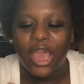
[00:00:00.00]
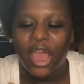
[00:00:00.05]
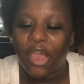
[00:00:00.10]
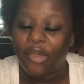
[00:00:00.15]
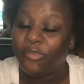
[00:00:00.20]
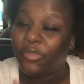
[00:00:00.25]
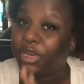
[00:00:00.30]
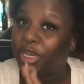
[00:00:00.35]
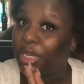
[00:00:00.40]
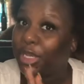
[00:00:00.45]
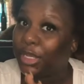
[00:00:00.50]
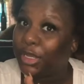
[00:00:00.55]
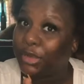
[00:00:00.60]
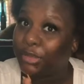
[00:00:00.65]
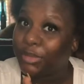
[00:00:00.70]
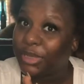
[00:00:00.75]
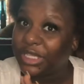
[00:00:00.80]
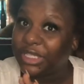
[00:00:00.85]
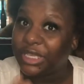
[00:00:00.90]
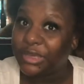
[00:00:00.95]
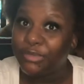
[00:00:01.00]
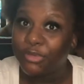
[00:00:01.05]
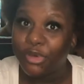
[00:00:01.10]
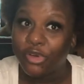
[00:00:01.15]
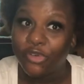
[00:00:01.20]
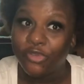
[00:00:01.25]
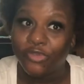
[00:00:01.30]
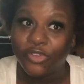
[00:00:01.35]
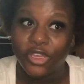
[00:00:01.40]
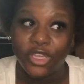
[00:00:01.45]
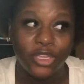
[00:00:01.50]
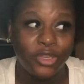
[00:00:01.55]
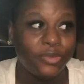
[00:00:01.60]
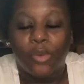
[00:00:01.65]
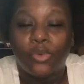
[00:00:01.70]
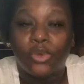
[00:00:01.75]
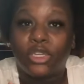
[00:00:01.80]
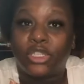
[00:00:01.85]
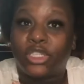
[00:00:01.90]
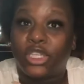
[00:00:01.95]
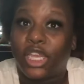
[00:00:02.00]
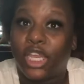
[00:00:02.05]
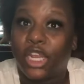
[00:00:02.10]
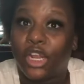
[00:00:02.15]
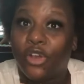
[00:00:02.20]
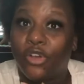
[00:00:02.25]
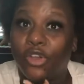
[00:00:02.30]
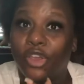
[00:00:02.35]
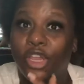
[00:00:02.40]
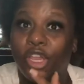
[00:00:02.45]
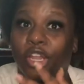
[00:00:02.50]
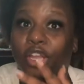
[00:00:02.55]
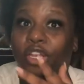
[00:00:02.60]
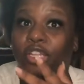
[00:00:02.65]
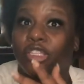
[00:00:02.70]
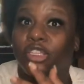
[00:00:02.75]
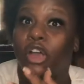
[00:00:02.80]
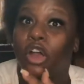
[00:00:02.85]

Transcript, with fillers: I've been a little busy moving. I wanted to get on here and